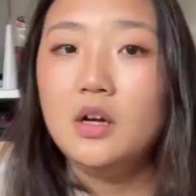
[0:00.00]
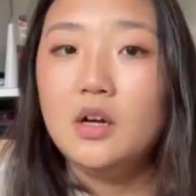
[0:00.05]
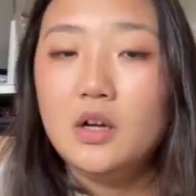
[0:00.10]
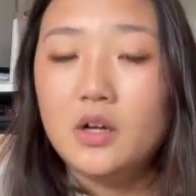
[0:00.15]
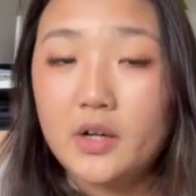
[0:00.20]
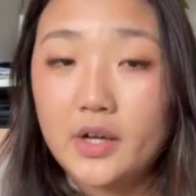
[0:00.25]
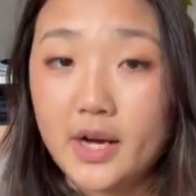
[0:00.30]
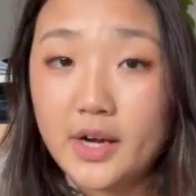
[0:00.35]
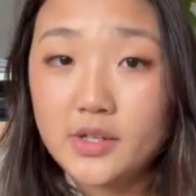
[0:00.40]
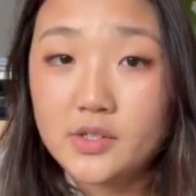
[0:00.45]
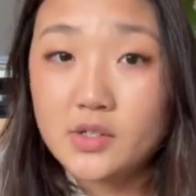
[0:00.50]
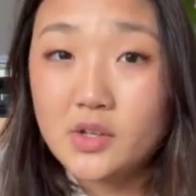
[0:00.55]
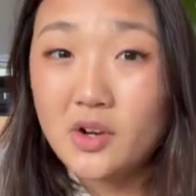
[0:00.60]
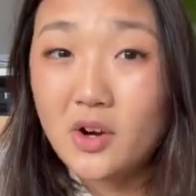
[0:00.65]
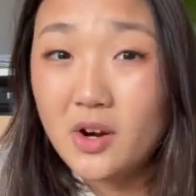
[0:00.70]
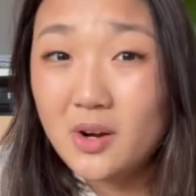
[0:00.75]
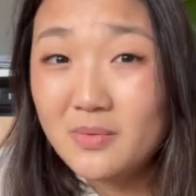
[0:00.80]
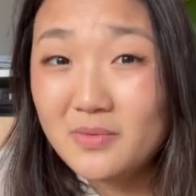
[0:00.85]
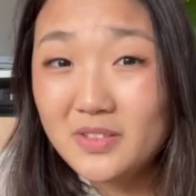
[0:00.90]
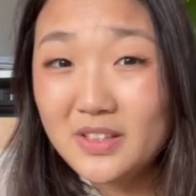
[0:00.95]
Okay, so
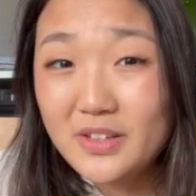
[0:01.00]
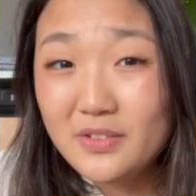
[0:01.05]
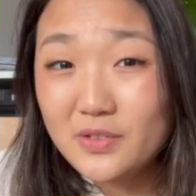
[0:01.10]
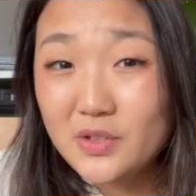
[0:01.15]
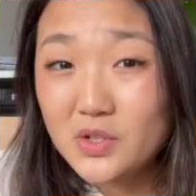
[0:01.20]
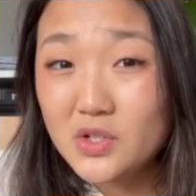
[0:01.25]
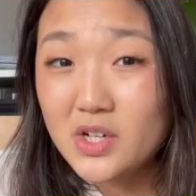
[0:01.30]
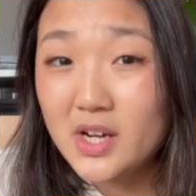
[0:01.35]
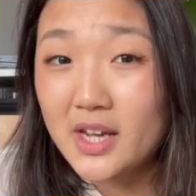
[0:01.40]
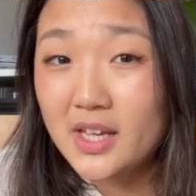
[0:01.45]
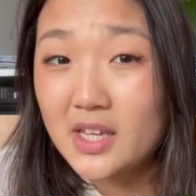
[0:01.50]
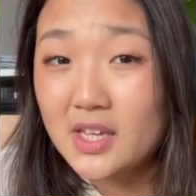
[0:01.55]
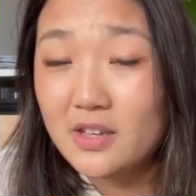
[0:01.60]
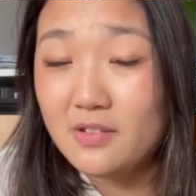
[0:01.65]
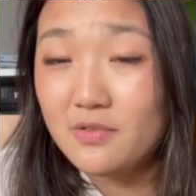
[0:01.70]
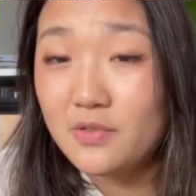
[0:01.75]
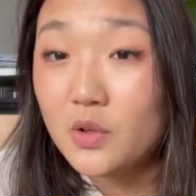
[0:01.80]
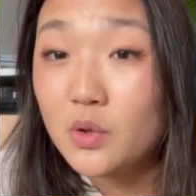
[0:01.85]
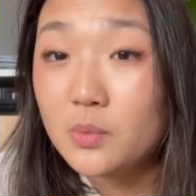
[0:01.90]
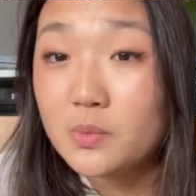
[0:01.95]
hopefully Future Enki
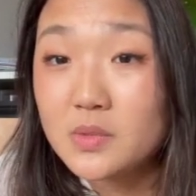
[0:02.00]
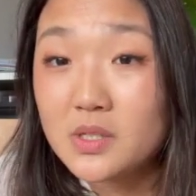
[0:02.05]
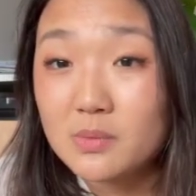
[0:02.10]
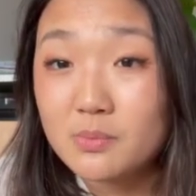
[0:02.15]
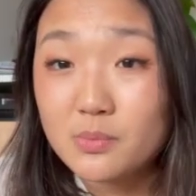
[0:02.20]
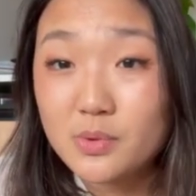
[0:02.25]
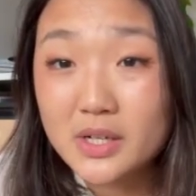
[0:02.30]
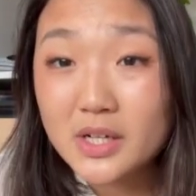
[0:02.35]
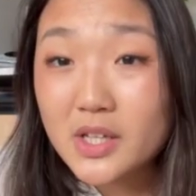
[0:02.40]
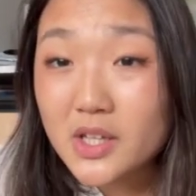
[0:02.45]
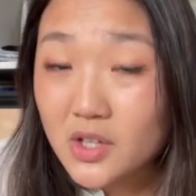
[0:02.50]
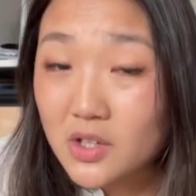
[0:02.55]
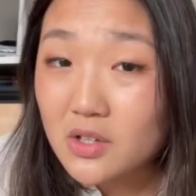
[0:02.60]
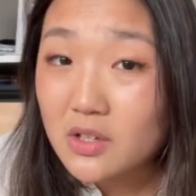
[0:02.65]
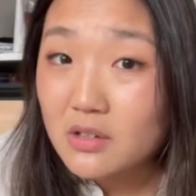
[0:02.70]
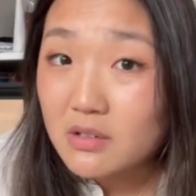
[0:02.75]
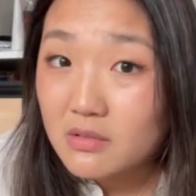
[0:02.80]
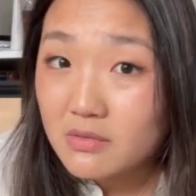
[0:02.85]
filmed some pretty cute